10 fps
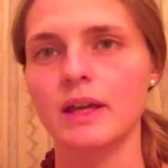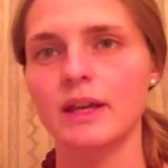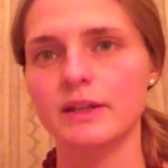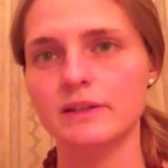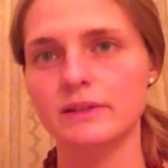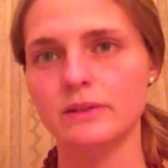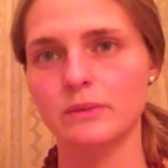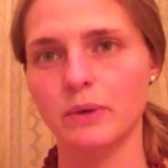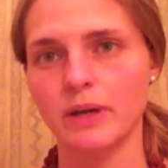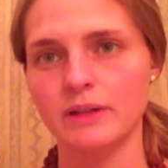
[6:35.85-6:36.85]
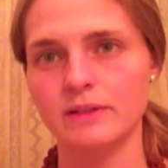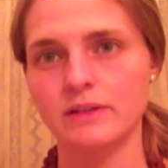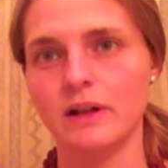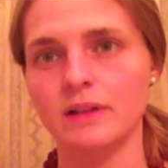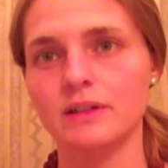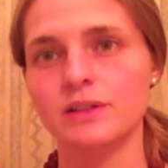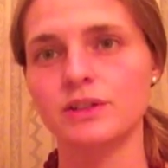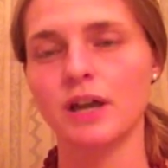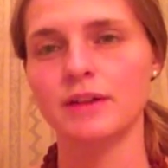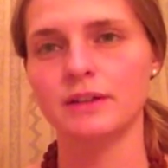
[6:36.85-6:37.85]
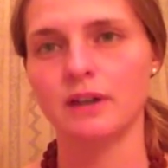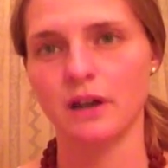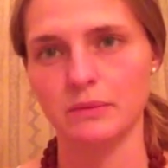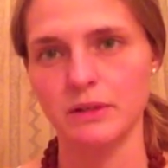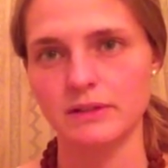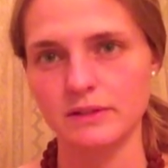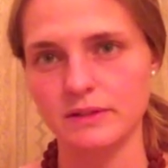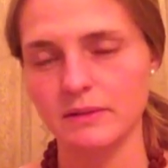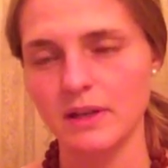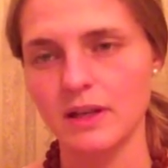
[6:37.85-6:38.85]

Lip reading: is what is called shatkarmas.